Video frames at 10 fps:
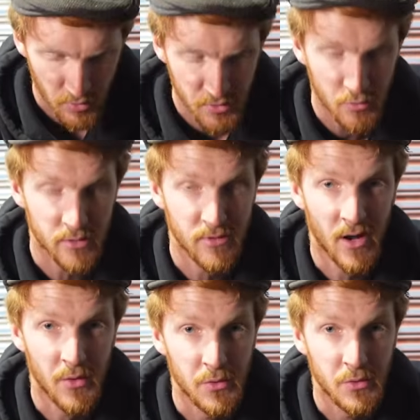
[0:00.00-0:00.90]
I think what I
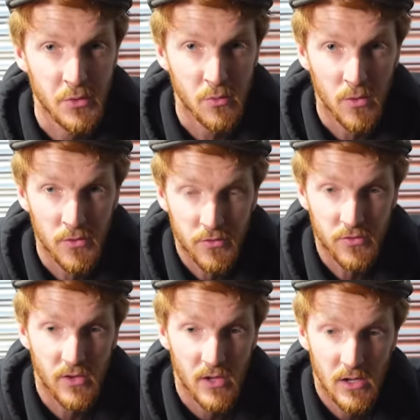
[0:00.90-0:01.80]
might do,
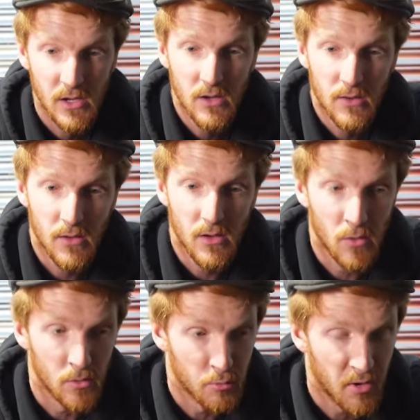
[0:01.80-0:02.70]
once
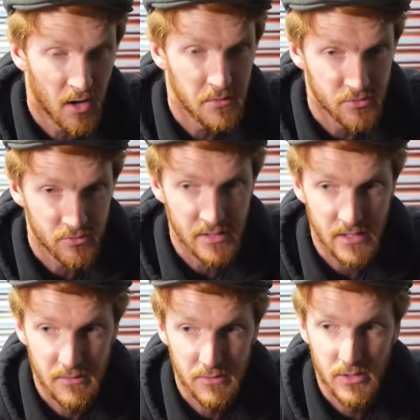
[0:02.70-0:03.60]
all the pipes are in
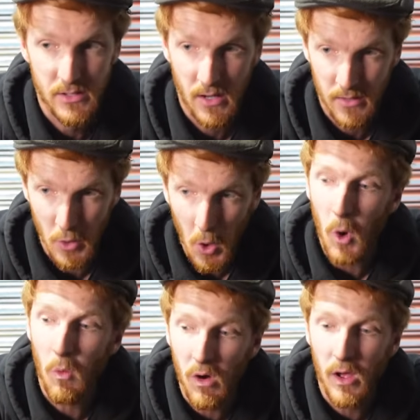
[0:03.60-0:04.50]
and everything, and I know
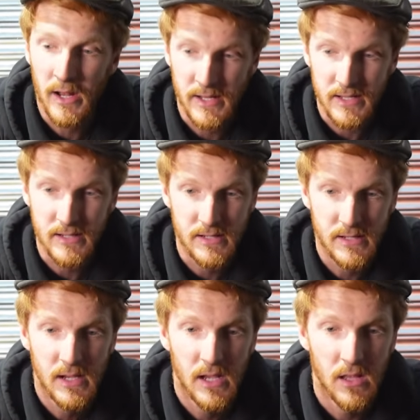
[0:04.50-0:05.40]
what I
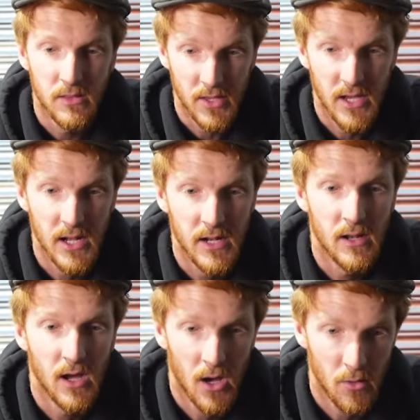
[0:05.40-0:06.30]
need,
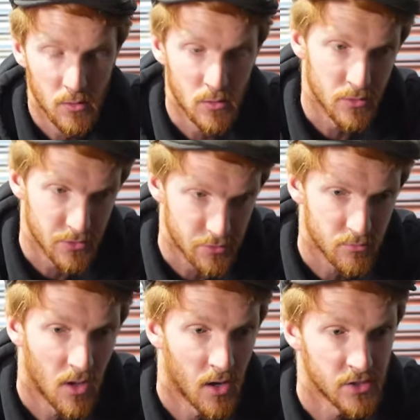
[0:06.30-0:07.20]
then I will order
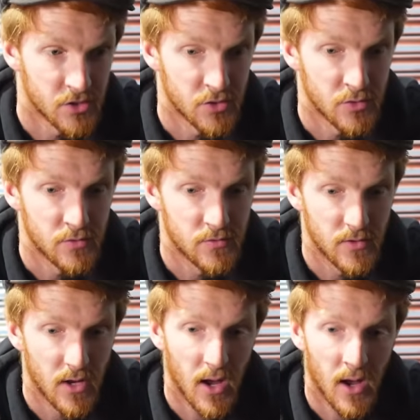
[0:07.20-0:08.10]
some nice stuff
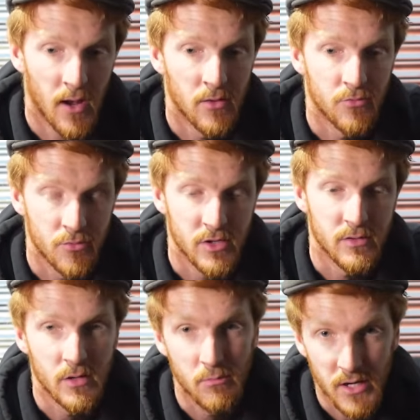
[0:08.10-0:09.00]
and redo
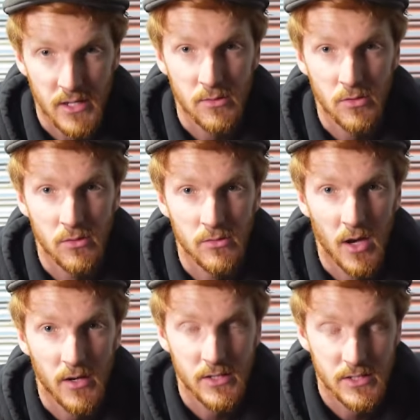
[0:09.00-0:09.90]
it and make it look all
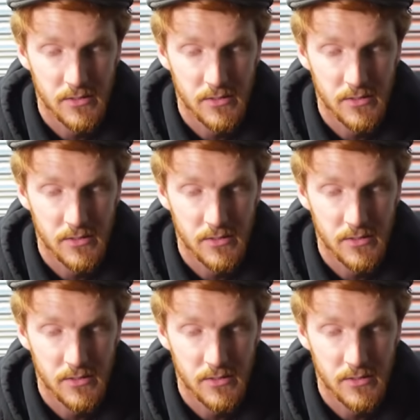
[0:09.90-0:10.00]
nice.